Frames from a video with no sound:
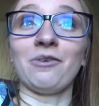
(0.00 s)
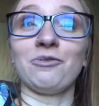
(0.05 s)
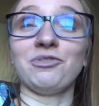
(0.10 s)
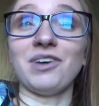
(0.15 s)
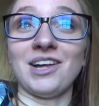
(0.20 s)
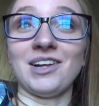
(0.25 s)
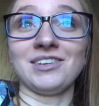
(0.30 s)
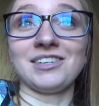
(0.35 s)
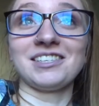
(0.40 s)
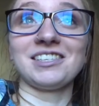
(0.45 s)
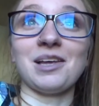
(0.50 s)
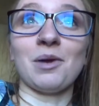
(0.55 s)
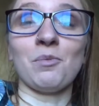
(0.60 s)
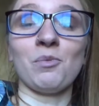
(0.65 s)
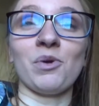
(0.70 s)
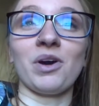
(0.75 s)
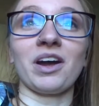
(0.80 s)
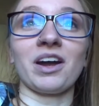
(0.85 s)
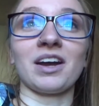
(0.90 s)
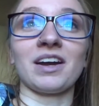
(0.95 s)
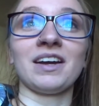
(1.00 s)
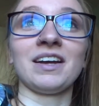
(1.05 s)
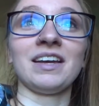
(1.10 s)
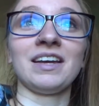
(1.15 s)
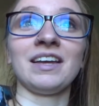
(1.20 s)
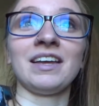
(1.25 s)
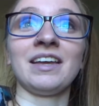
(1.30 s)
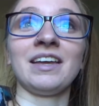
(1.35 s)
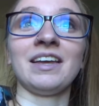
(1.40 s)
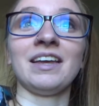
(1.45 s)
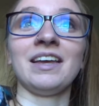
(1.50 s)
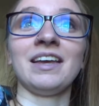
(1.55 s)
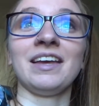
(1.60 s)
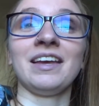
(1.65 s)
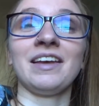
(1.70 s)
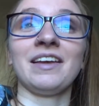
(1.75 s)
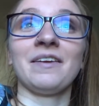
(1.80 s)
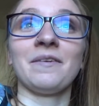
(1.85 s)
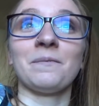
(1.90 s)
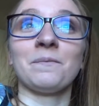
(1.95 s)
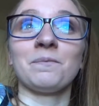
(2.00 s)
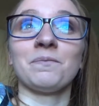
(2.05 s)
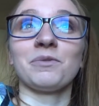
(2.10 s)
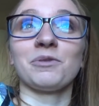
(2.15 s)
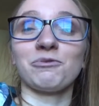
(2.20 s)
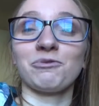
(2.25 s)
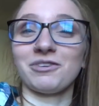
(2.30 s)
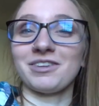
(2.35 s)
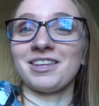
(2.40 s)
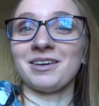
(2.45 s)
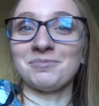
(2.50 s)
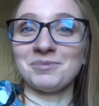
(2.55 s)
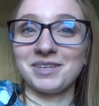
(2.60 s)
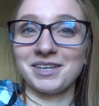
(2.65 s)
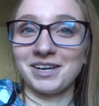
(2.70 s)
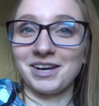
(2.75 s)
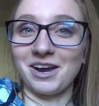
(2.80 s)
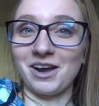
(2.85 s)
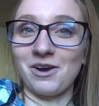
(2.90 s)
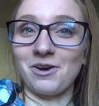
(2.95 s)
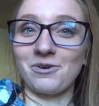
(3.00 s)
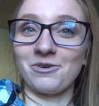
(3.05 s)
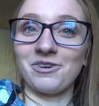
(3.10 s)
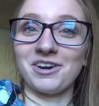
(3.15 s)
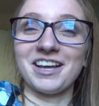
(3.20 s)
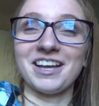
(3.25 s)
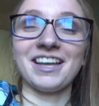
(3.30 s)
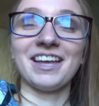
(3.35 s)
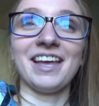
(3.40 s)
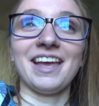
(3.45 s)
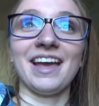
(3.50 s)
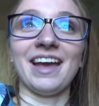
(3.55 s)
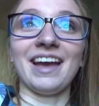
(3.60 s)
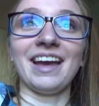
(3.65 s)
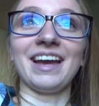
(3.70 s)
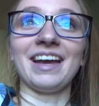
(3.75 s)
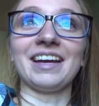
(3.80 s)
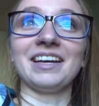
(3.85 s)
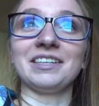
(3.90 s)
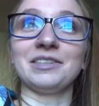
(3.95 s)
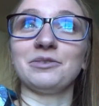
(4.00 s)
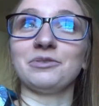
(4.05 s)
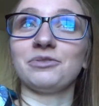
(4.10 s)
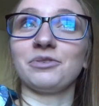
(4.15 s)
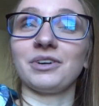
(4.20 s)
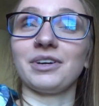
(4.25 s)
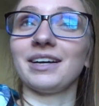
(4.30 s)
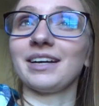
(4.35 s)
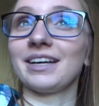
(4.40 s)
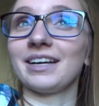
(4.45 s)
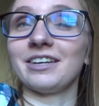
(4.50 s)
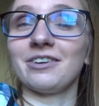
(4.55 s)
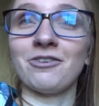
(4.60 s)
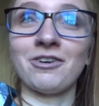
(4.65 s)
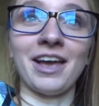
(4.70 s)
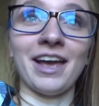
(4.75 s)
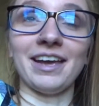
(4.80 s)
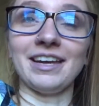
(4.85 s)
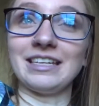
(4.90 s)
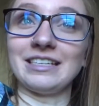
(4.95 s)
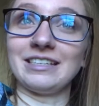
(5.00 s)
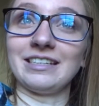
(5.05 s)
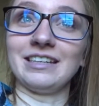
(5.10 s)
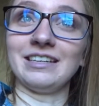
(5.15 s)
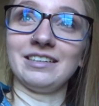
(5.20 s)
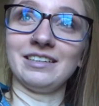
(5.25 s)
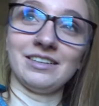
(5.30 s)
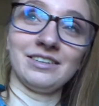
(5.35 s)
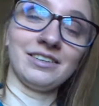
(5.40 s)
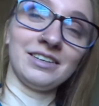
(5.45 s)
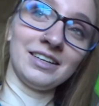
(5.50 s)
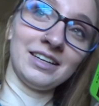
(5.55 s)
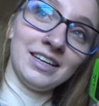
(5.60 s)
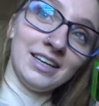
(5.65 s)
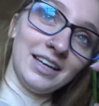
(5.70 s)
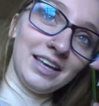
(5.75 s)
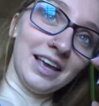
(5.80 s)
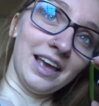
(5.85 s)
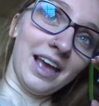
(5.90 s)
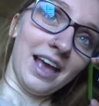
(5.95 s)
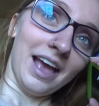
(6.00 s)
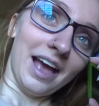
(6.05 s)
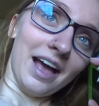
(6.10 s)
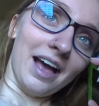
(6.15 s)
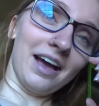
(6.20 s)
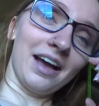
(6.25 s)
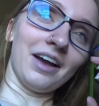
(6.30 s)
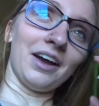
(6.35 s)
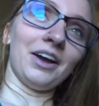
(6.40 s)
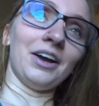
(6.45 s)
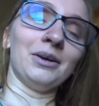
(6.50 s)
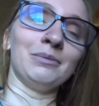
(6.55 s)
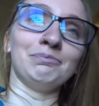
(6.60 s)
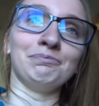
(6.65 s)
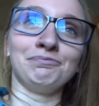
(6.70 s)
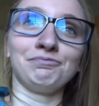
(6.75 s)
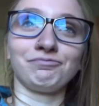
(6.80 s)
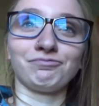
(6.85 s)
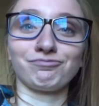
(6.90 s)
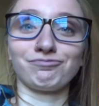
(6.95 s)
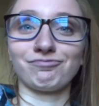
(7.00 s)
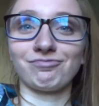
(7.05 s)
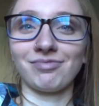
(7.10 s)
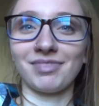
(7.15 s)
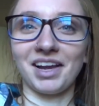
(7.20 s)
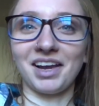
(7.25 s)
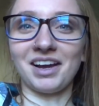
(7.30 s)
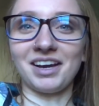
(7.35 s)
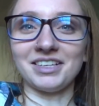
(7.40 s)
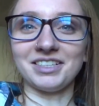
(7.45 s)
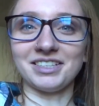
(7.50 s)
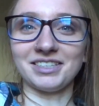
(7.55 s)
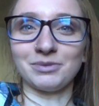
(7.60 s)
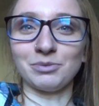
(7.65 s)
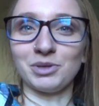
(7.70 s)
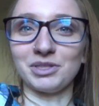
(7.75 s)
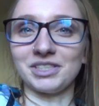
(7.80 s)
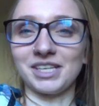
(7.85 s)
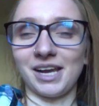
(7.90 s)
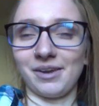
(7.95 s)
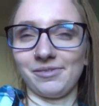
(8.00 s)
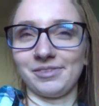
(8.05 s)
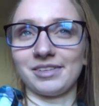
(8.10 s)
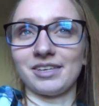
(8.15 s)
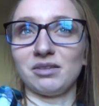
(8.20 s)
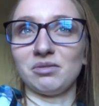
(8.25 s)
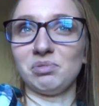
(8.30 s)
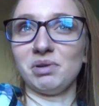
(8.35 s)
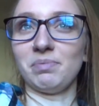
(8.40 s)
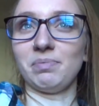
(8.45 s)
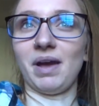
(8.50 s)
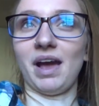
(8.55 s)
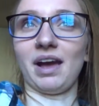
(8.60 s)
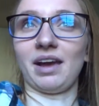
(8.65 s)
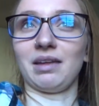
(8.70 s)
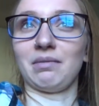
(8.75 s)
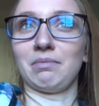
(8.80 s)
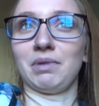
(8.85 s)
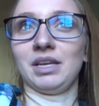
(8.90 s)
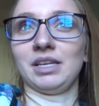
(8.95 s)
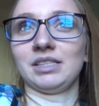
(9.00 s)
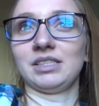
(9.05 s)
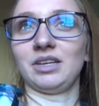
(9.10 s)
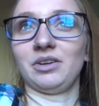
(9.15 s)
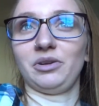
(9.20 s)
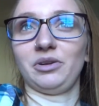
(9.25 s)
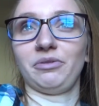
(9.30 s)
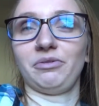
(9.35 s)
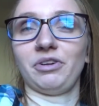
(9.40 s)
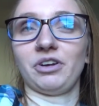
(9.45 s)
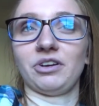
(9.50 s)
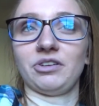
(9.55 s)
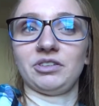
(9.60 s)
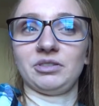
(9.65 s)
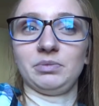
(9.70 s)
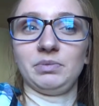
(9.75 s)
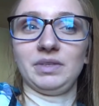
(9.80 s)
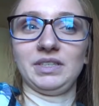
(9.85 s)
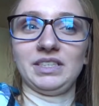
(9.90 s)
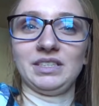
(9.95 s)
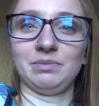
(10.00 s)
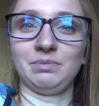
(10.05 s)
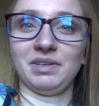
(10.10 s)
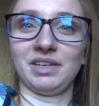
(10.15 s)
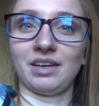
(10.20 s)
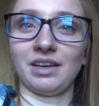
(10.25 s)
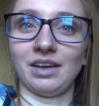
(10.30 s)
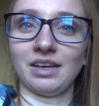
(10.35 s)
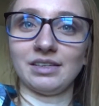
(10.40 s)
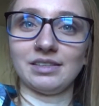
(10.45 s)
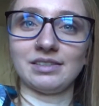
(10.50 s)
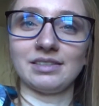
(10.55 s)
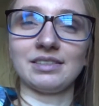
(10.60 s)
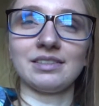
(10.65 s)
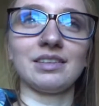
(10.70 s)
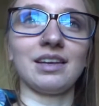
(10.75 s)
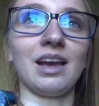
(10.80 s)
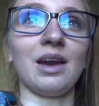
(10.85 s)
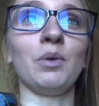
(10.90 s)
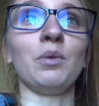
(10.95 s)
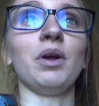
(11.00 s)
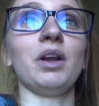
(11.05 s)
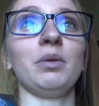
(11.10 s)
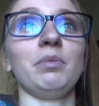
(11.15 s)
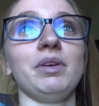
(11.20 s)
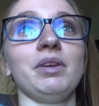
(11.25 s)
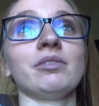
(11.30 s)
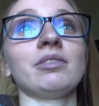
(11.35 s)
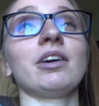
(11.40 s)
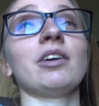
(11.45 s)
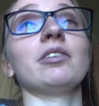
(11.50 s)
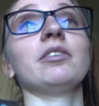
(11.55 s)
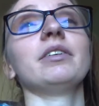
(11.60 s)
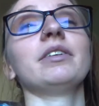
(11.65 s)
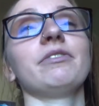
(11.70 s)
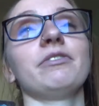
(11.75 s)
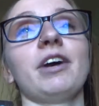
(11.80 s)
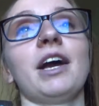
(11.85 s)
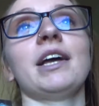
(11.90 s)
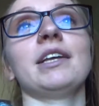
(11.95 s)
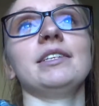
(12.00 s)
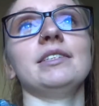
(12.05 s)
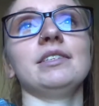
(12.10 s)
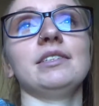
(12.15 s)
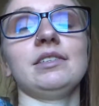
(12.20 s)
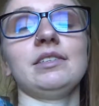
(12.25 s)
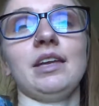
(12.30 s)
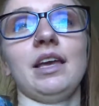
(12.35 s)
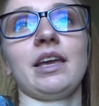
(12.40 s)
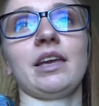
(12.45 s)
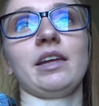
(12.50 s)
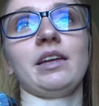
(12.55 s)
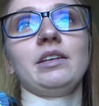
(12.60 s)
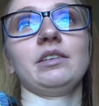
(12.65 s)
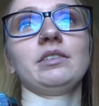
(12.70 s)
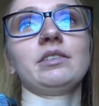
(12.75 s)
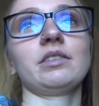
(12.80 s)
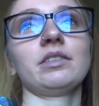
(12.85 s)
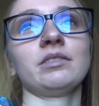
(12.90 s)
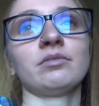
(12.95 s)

found somewhere for them to go, and for a good occasion. um, I just wish I was going to be back in Minnesota for Christmas, because I want to be around friends and